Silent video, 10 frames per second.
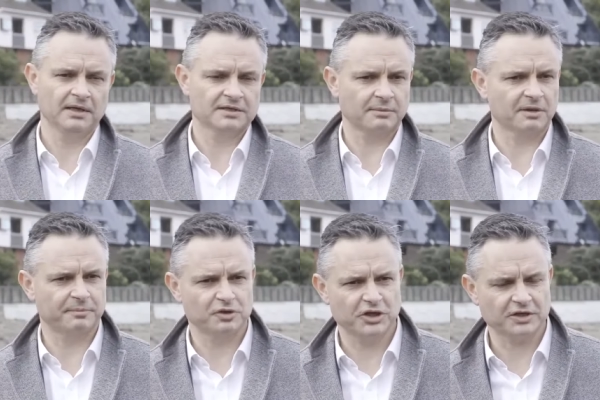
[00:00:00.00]
some of the
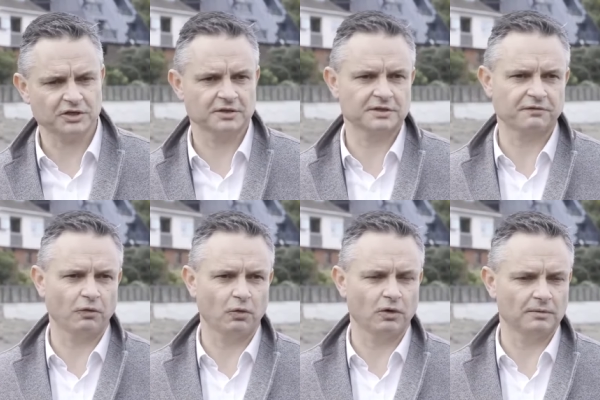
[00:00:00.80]
projections
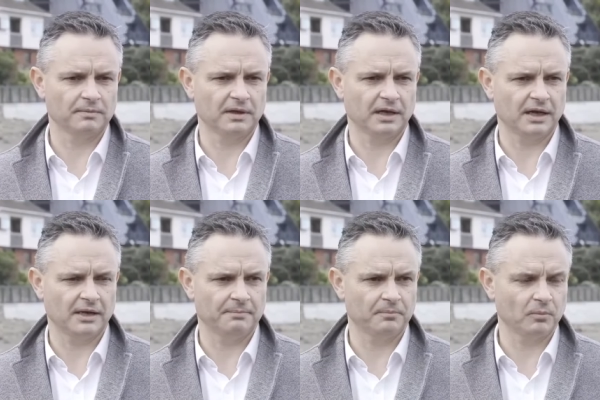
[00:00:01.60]
for
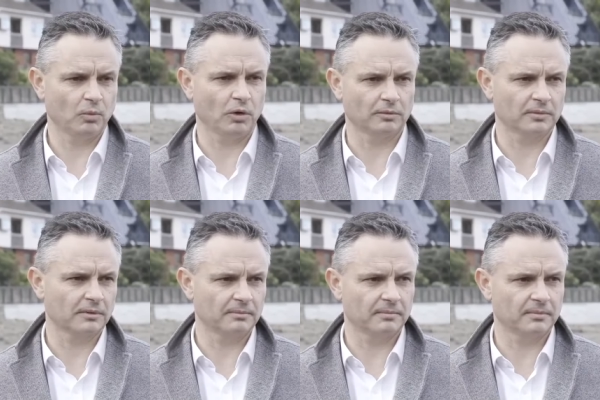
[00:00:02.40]
um, what
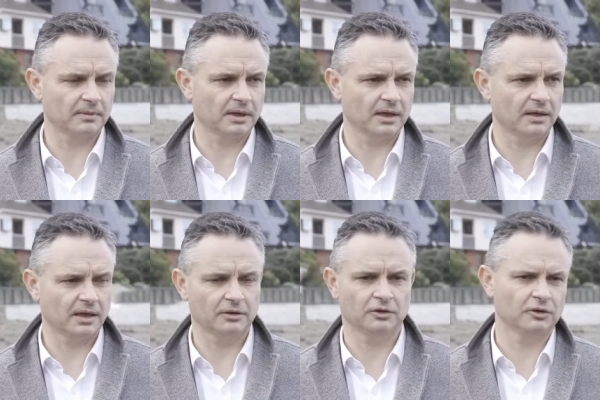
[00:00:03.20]
uh,
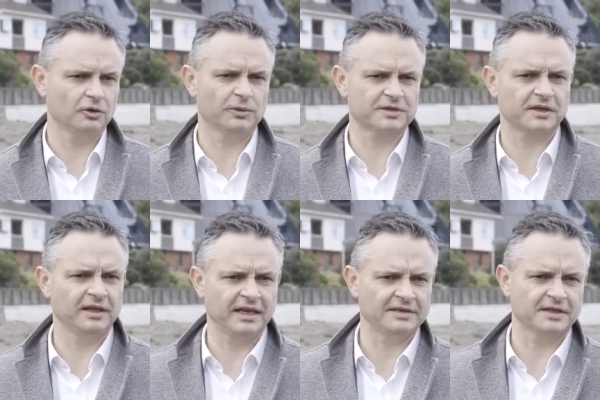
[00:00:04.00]
you know you would have seen
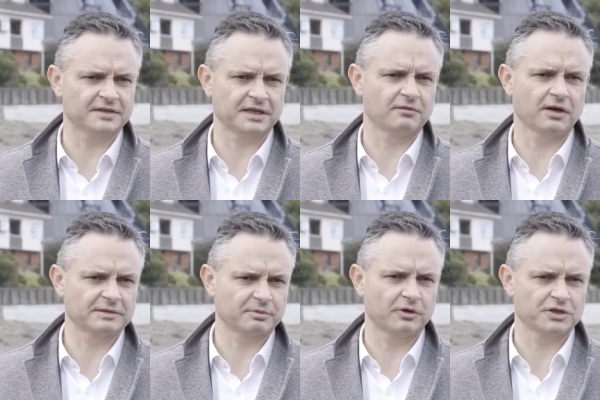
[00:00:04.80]
the NZ Sea Rise
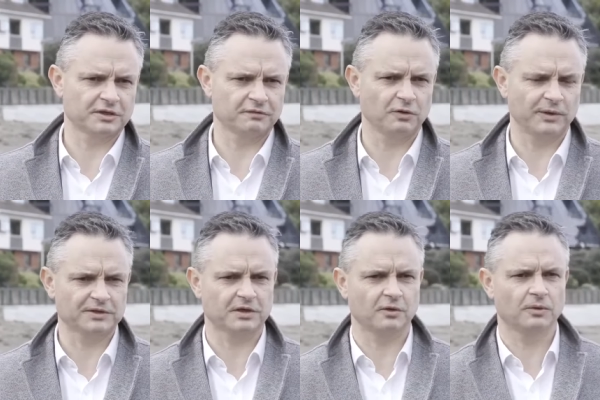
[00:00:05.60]
project a few weeks
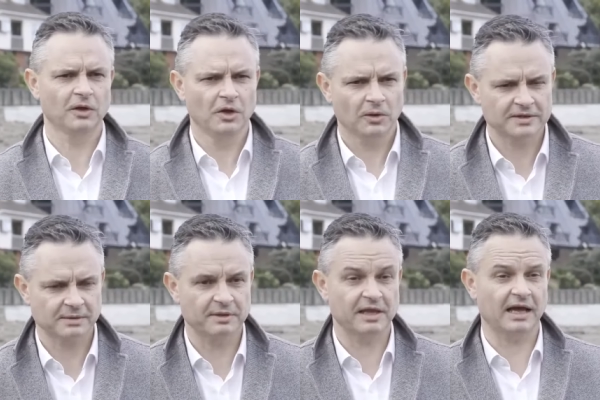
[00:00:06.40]
ago.
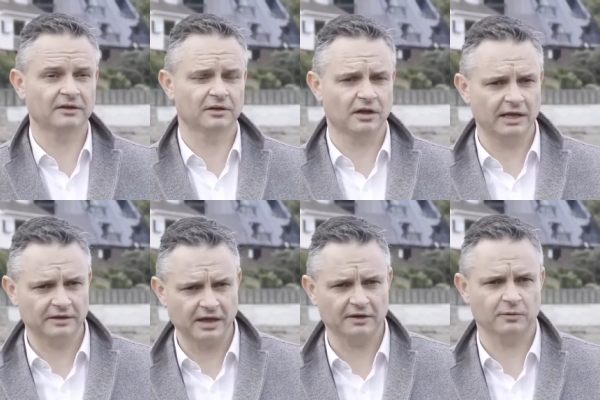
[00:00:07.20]
Some of the underlying
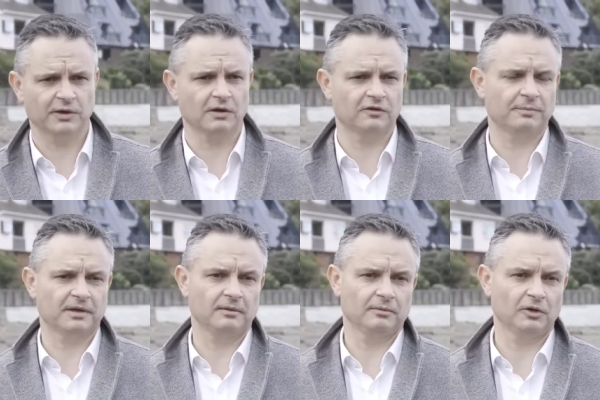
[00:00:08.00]
data we're going to be,
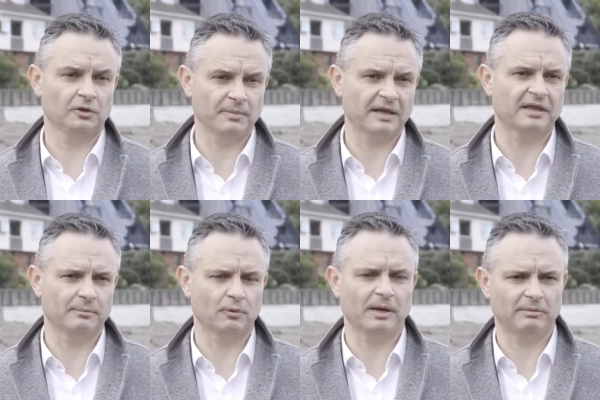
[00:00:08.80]
you know make that
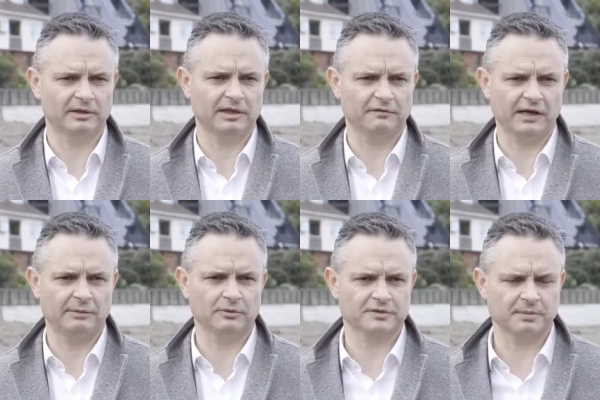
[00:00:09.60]
more publicly
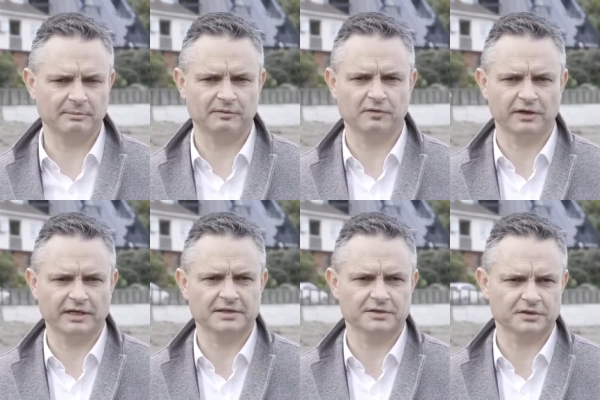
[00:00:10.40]
available so people have got
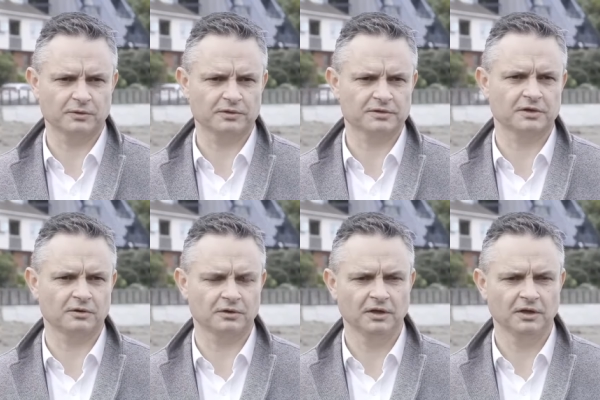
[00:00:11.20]
access to it and so on.